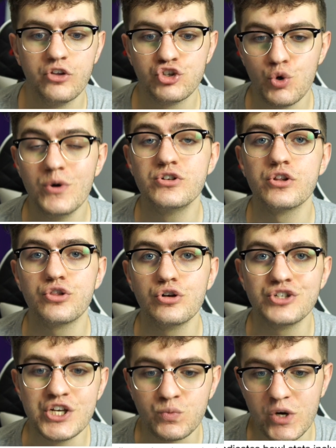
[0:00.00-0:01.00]

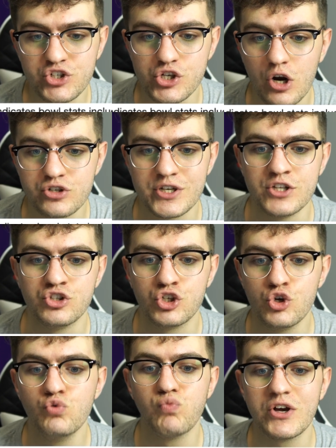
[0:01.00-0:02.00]
213 rushing yards, and
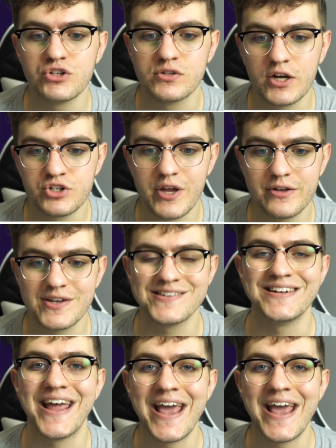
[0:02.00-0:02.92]
two rushing touchdowns as an